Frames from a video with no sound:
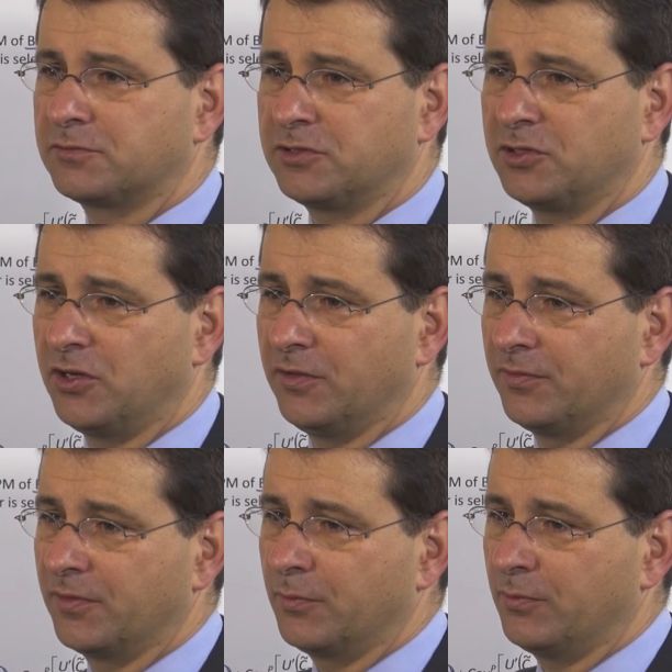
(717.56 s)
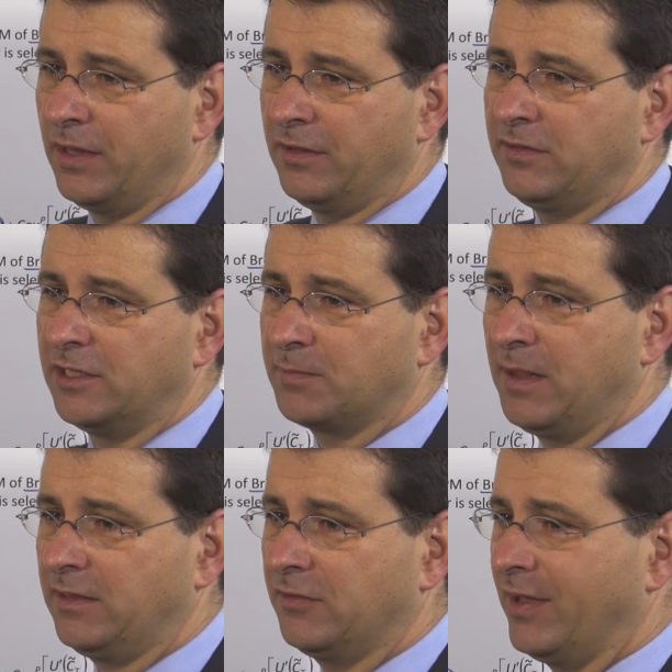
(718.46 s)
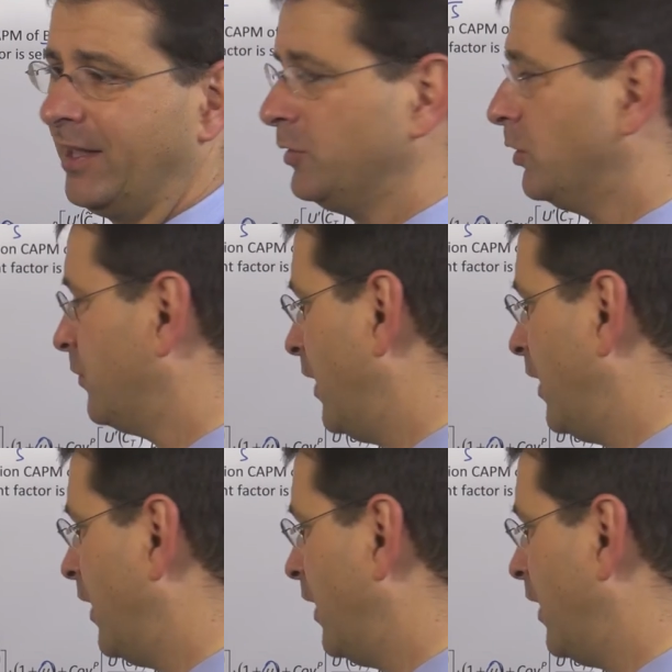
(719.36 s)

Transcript: return. That is the expected value of